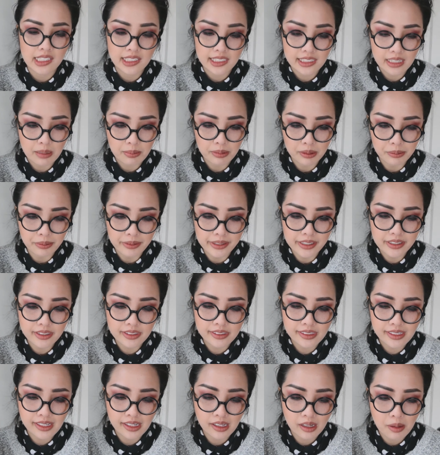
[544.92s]

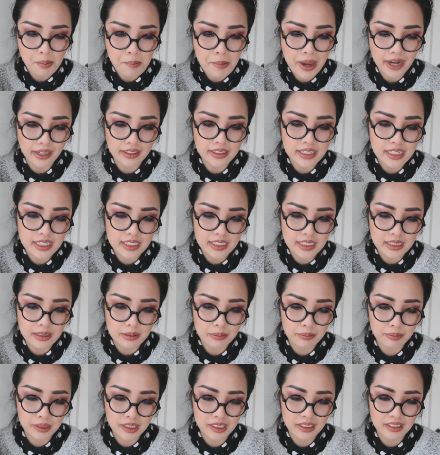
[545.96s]
Supplements.
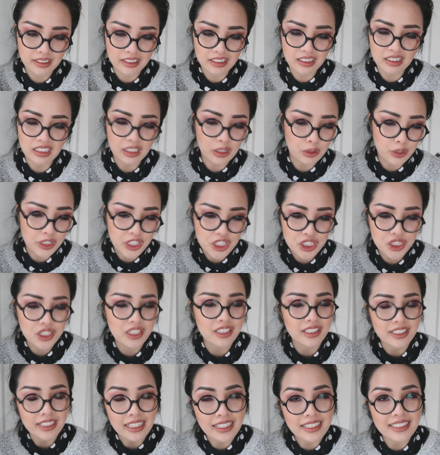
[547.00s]
Magnesium. Licorice.
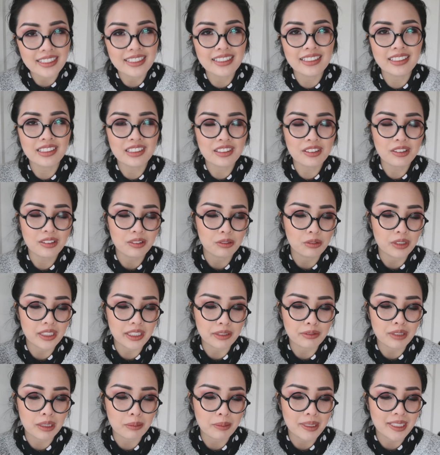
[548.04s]
Again,
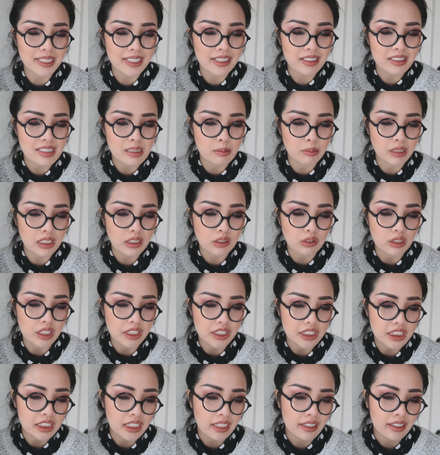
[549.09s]
really want me to eat some
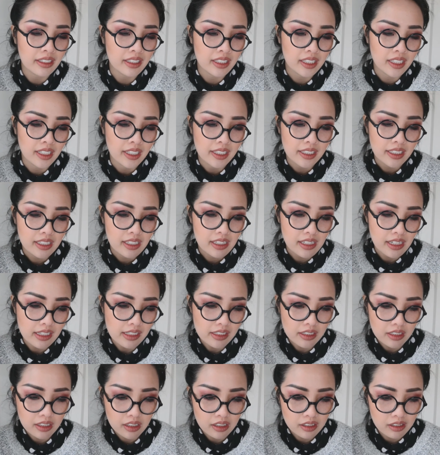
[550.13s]
licorice.
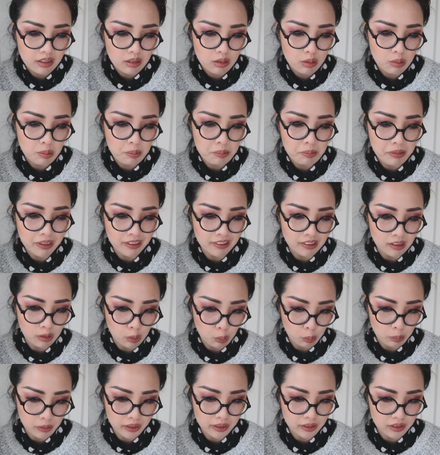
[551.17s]
Ginkgo
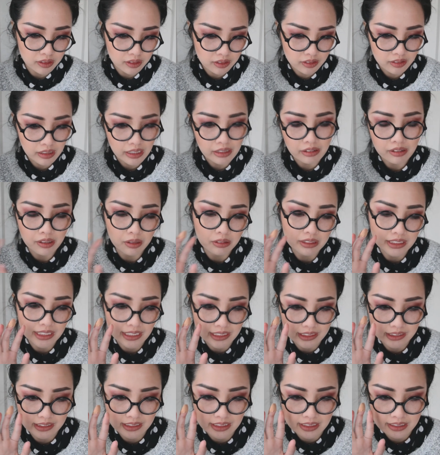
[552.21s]
biloba. I don't know what
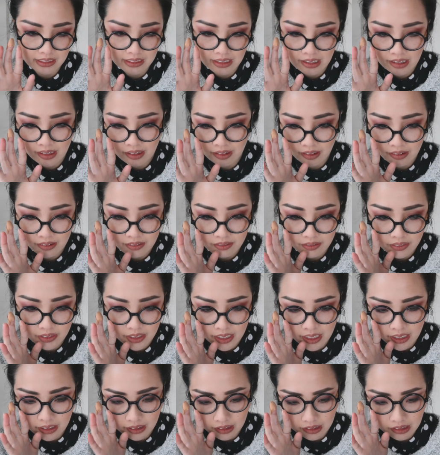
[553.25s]
that is.
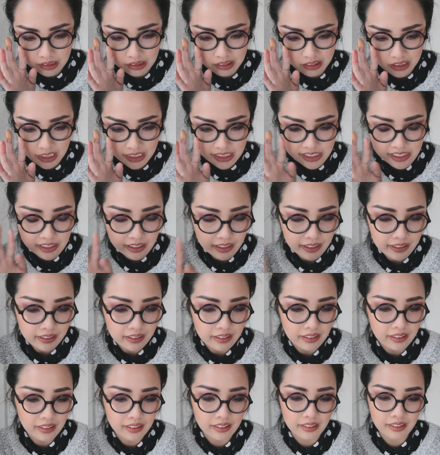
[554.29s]
And
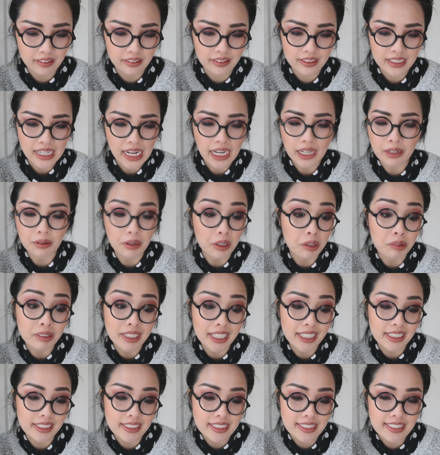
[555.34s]
lecithin. I don't know what
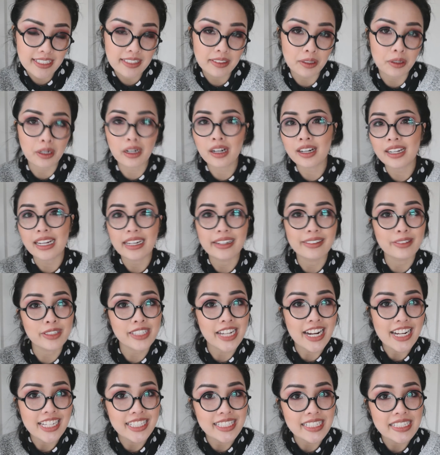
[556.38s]
that is either. Ain't no
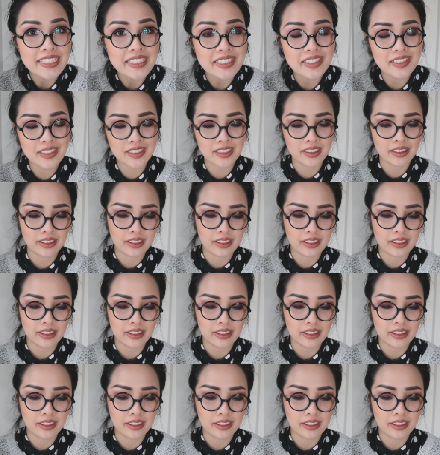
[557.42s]
scientist.